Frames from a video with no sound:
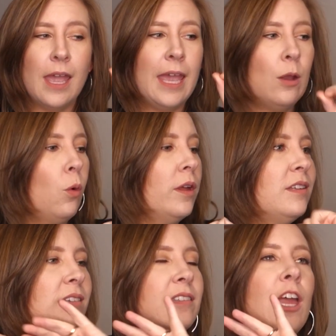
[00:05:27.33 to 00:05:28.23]
It was
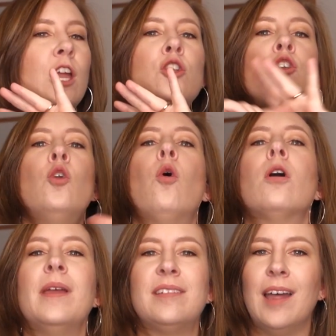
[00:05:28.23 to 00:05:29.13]
this
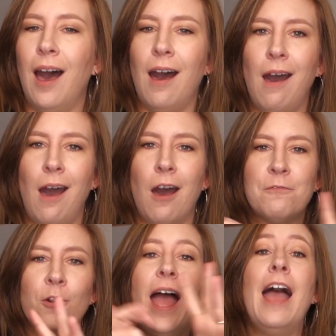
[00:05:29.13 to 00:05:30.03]
enormous aha
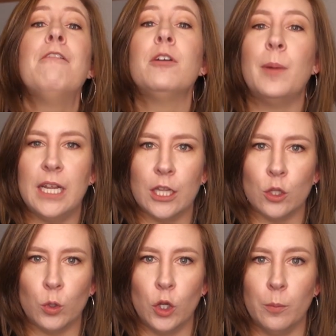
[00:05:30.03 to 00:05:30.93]
for everybody in
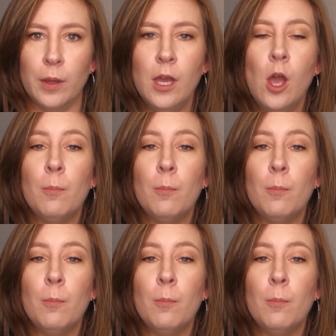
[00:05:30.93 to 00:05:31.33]
the room,